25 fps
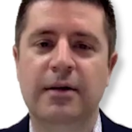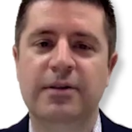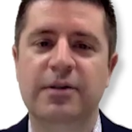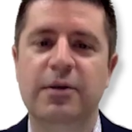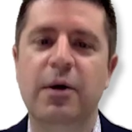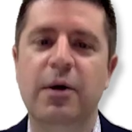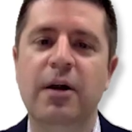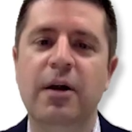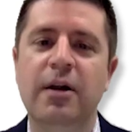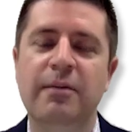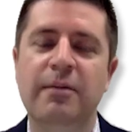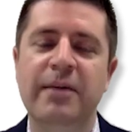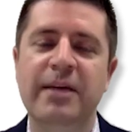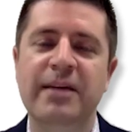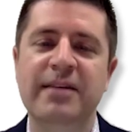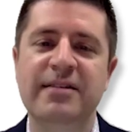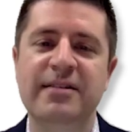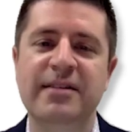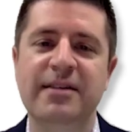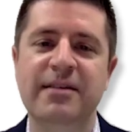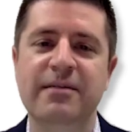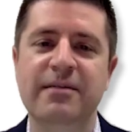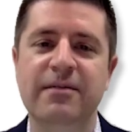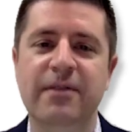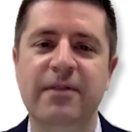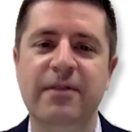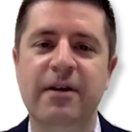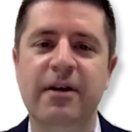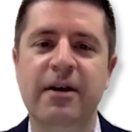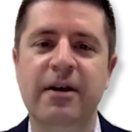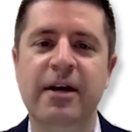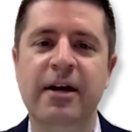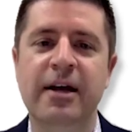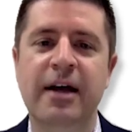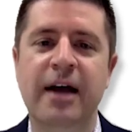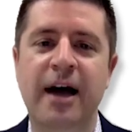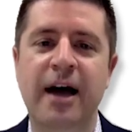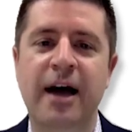So while it may seem
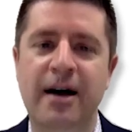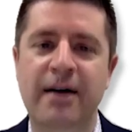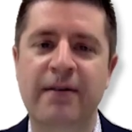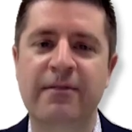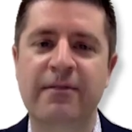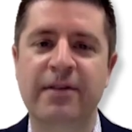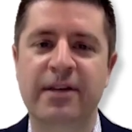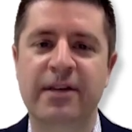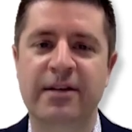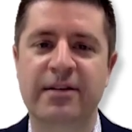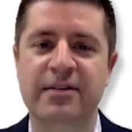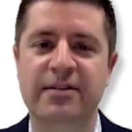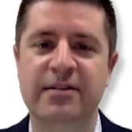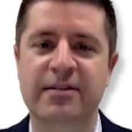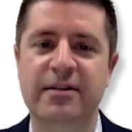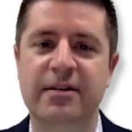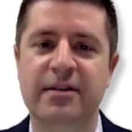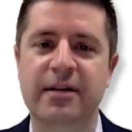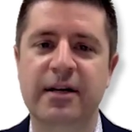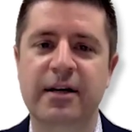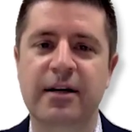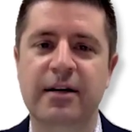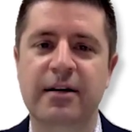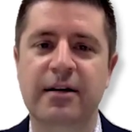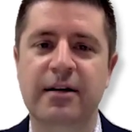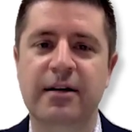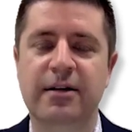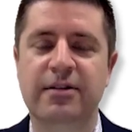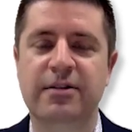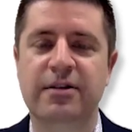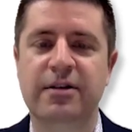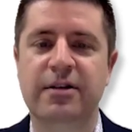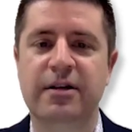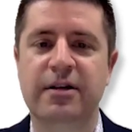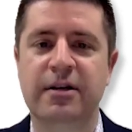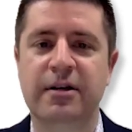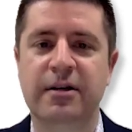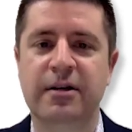very obvious clinically
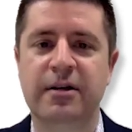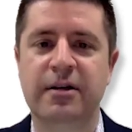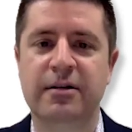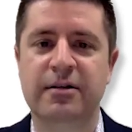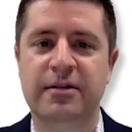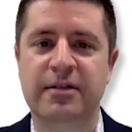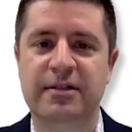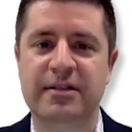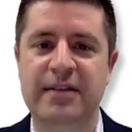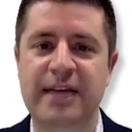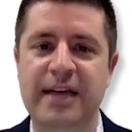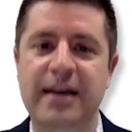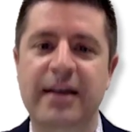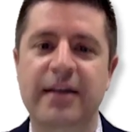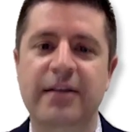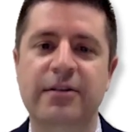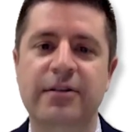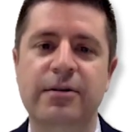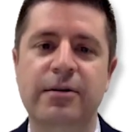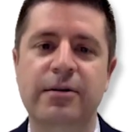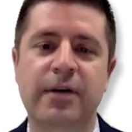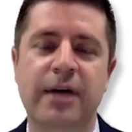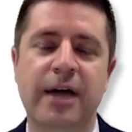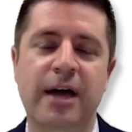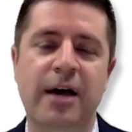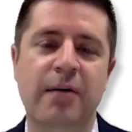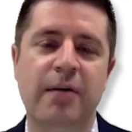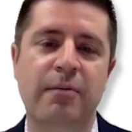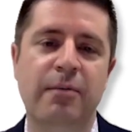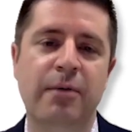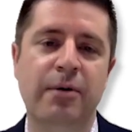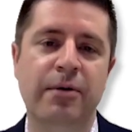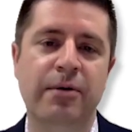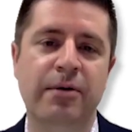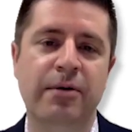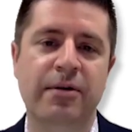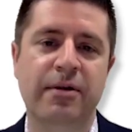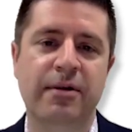to take into account
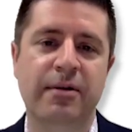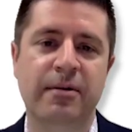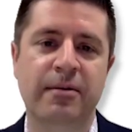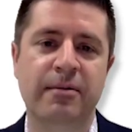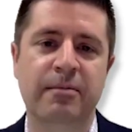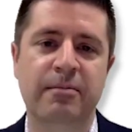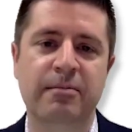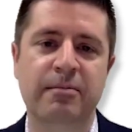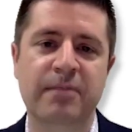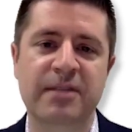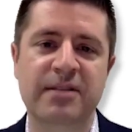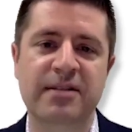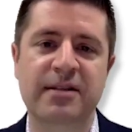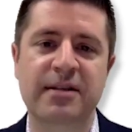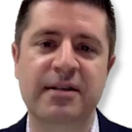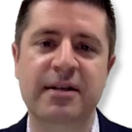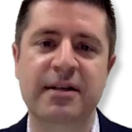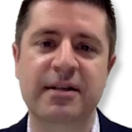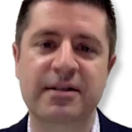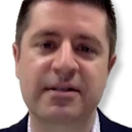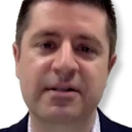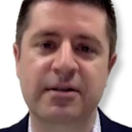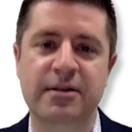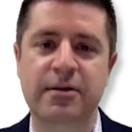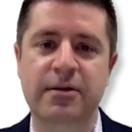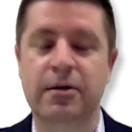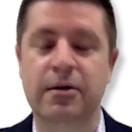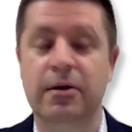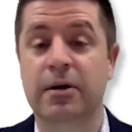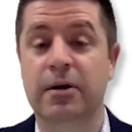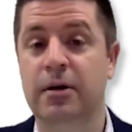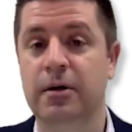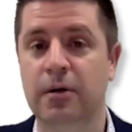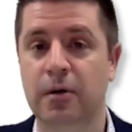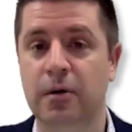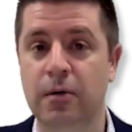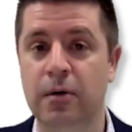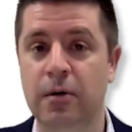both the mesiodistal
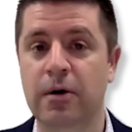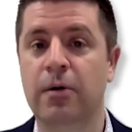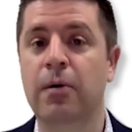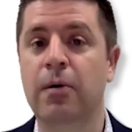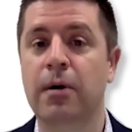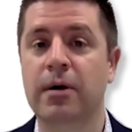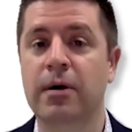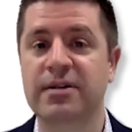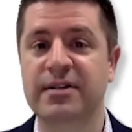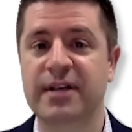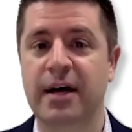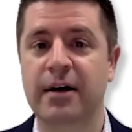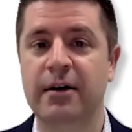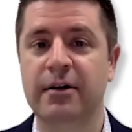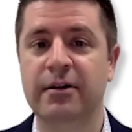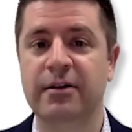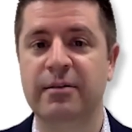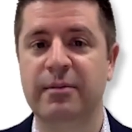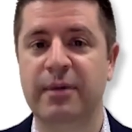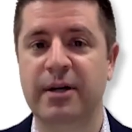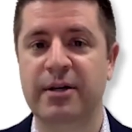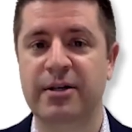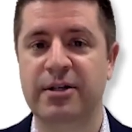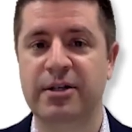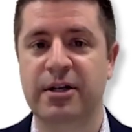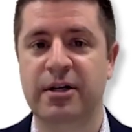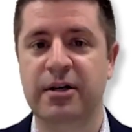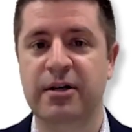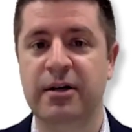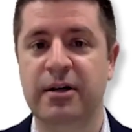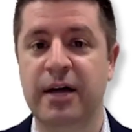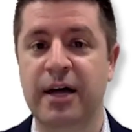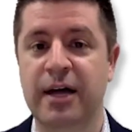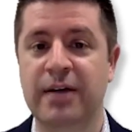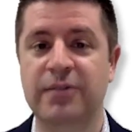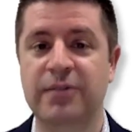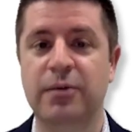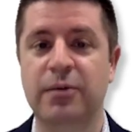or horizontal dimension
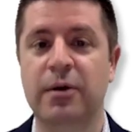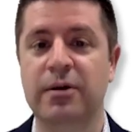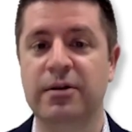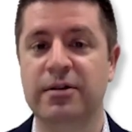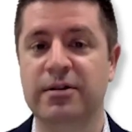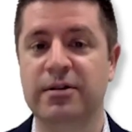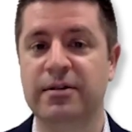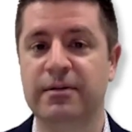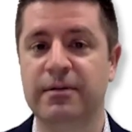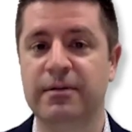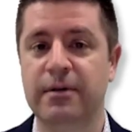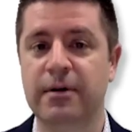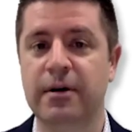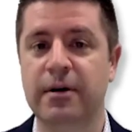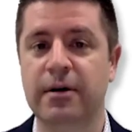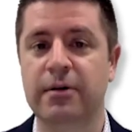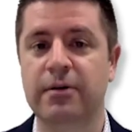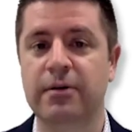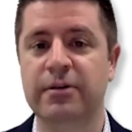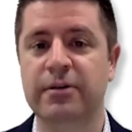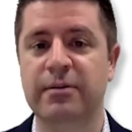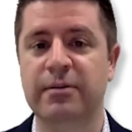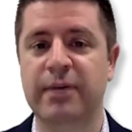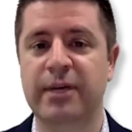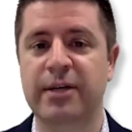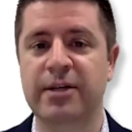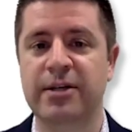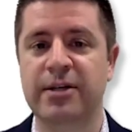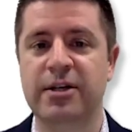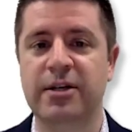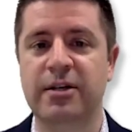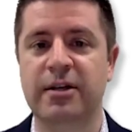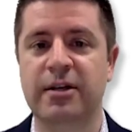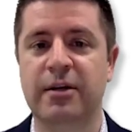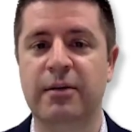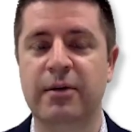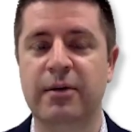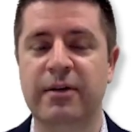as well as the vertical
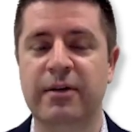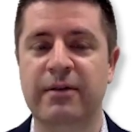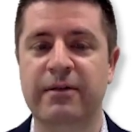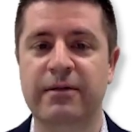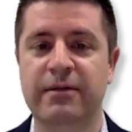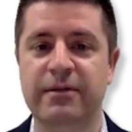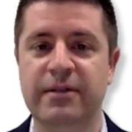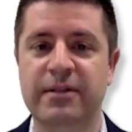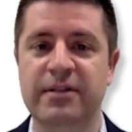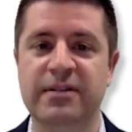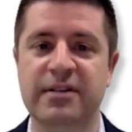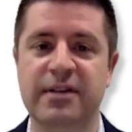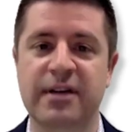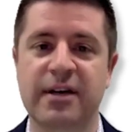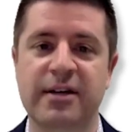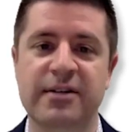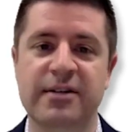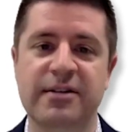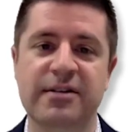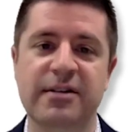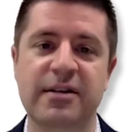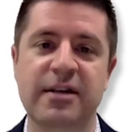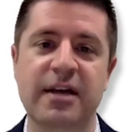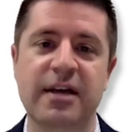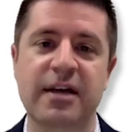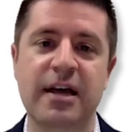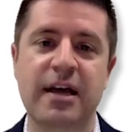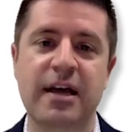dimension that we've discussed,